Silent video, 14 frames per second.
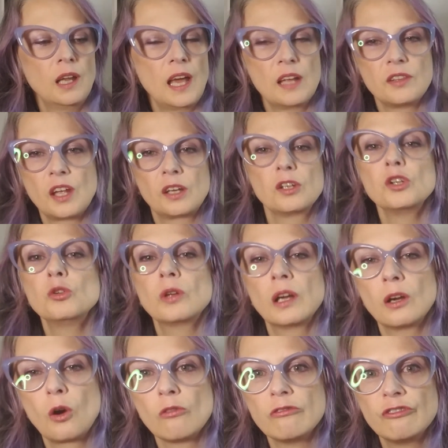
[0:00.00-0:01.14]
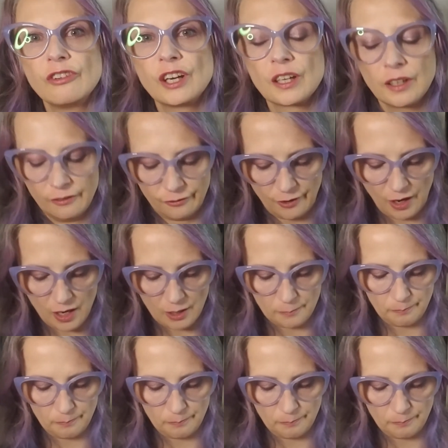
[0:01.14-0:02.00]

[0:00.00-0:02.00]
and then you can go very far.